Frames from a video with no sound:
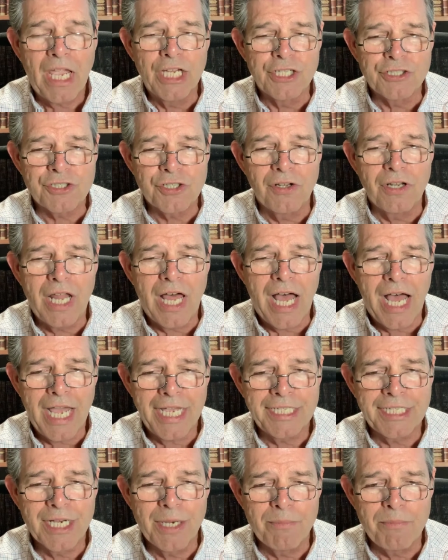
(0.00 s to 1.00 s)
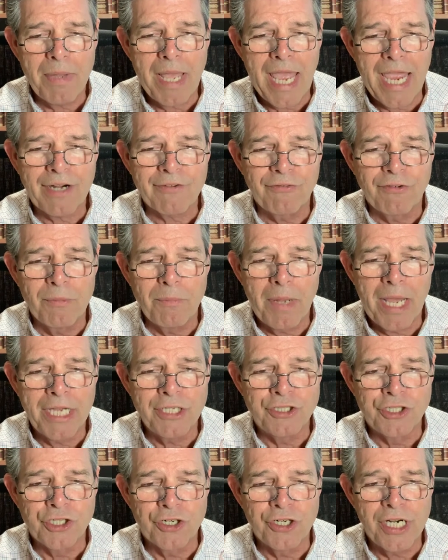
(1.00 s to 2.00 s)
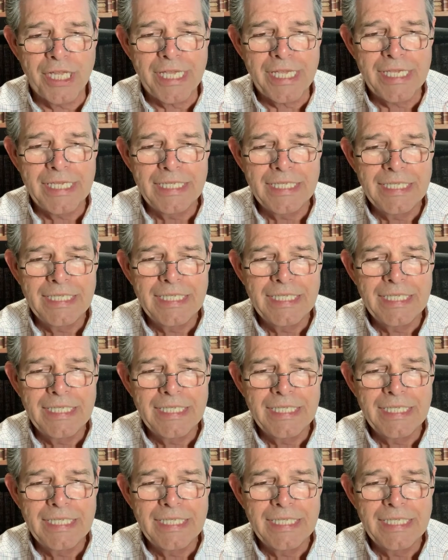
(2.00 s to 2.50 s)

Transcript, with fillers: until I come back from my journey.